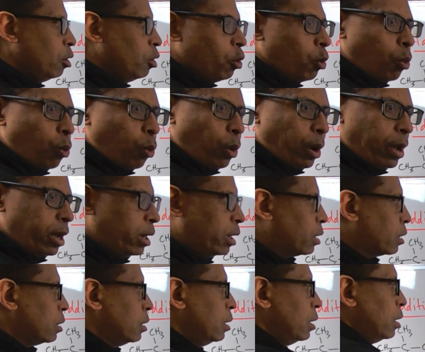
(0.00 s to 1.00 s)

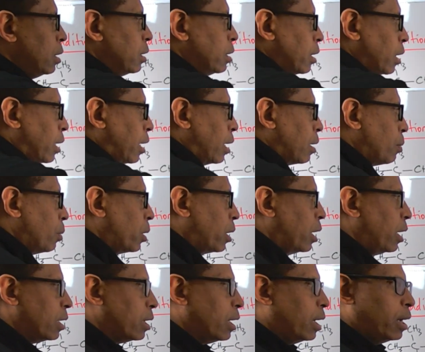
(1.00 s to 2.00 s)
where the
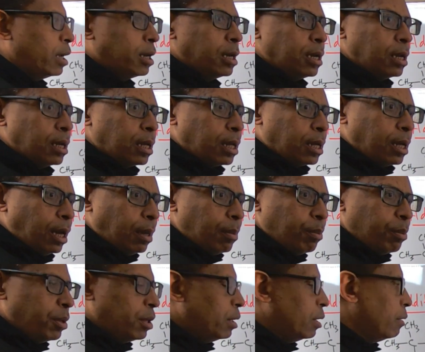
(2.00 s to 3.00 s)
carbocation can
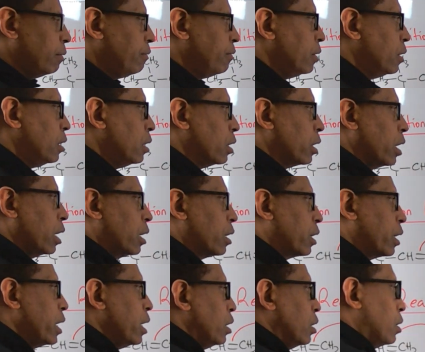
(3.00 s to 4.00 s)
be even
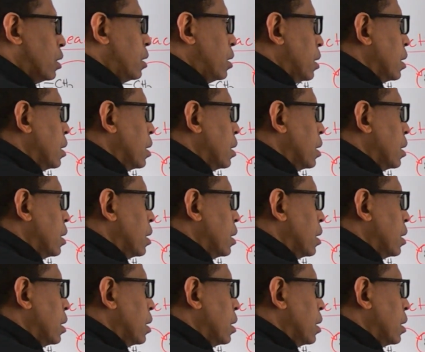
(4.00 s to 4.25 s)
rearranged.